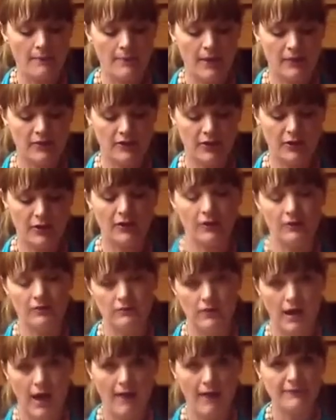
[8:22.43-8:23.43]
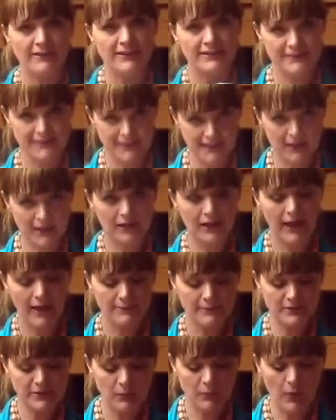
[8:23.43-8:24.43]
They're obviously
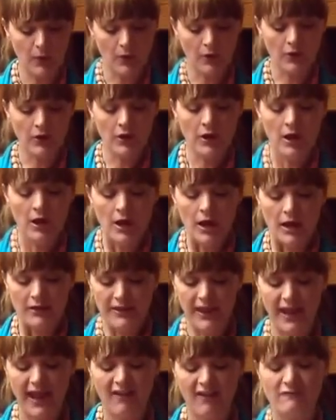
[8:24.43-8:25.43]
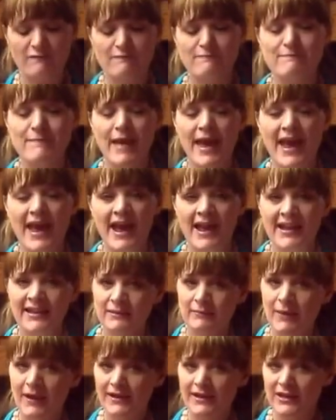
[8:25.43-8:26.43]
collapsible. They have
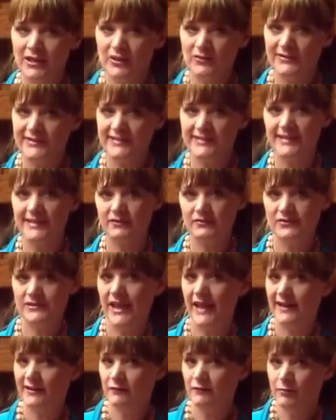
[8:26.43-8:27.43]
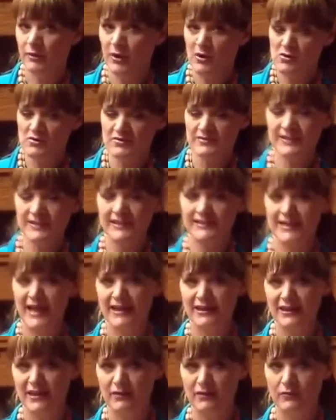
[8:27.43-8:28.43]
many uses outside of produce, because
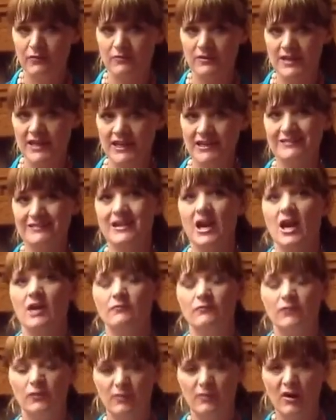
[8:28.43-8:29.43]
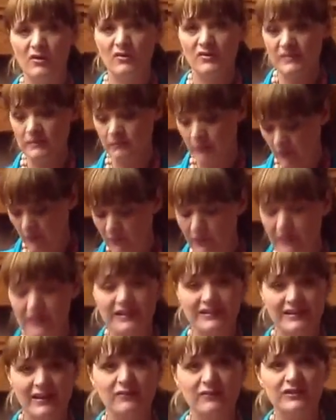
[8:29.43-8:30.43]
I think we would need a ton for produce, but we're going
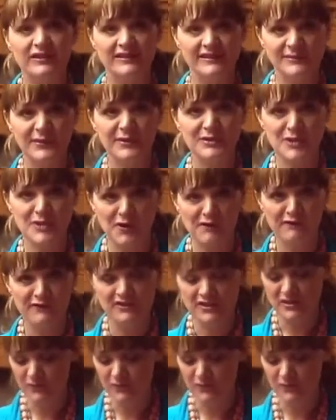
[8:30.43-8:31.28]
to definitely switch over to